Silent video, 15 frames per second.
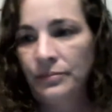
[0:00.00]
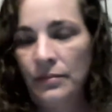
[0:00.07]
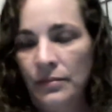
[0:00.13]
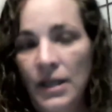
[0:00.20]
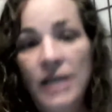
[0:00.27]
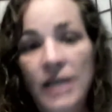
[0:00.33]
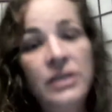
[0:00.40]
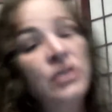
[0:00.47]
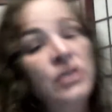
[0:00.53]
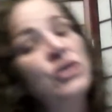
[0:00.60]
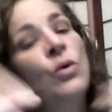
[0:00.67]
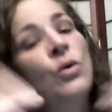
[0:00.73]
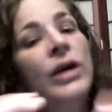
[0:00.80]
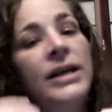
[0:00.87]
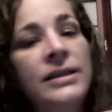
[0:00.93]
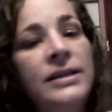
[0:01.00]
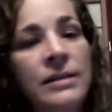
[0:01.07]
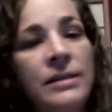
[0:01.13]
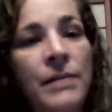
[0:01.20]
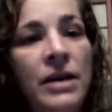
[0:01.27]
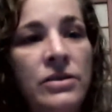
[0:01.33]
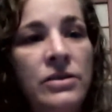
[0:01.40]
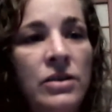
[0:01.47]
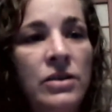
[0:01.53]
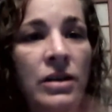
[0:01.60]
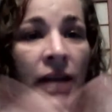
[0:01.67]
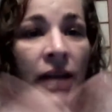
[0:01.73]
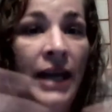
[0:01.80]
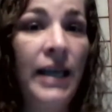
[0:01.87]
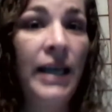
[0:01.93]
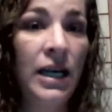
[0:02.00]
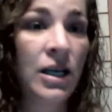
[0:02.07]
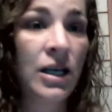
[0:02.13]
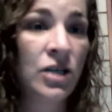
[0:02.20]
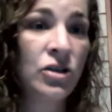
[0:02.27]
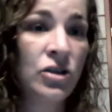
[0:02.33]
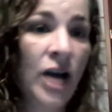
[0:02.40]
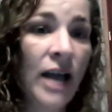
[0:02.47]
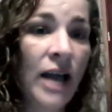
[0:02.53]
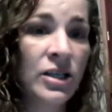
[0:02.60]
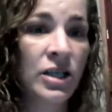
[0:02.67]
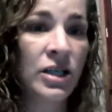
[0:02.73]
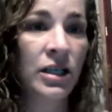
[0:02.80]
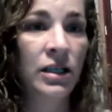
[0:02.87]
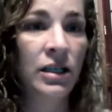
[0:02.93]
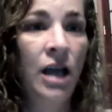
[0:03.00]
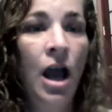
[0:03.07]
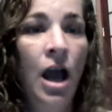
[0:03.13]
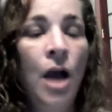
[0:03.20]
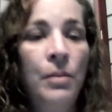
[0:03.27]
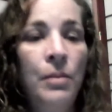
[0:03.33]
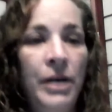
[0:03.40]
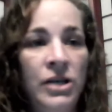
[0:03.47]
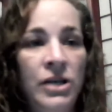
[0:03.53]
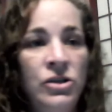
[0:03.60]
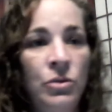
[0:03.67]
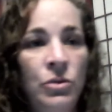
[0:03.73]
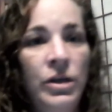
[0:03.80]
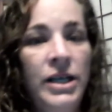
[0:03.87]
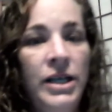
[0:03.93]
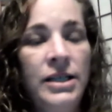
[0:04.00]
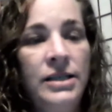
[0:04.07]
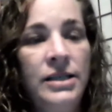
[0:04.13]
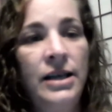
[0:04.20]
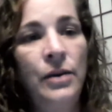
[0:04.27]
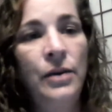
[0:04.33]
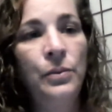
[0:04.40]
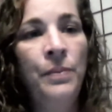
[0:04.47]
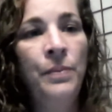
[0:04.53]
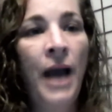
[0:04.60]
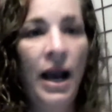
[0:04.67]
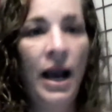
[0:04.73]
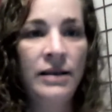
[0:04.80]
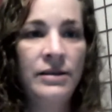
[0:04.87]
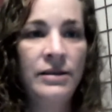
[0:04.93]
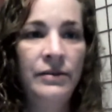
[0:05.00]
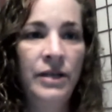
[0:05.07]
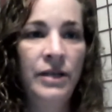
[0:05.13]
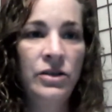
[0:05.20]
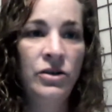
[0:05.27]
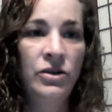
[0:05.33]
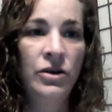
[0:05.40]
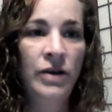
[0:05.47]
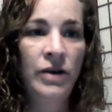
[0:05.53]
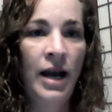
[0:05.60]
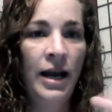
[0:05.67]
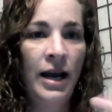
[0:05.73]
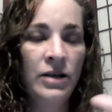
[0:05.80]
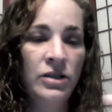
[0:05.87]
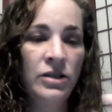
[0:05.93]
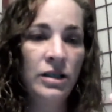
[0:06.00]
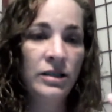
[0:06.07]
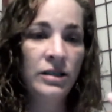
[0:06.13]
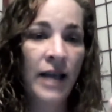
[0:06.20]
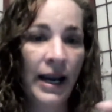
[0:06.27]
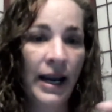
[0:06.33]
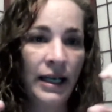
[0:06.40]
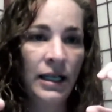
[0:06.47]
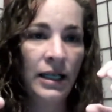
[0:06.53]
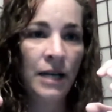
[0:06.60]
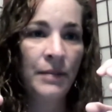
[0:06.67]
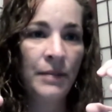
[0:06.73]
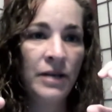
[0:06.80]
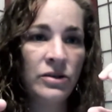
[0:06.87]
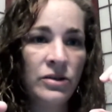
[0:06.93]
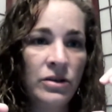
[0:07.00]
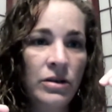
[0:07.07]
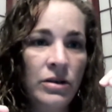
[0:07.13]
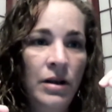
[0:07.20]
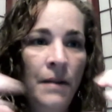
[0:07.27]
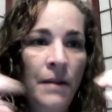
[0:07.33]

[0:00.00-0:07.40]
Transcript: is it shortens the muscle like in a contraction, but it shortens it passively. So you're not actually tightening that muscle.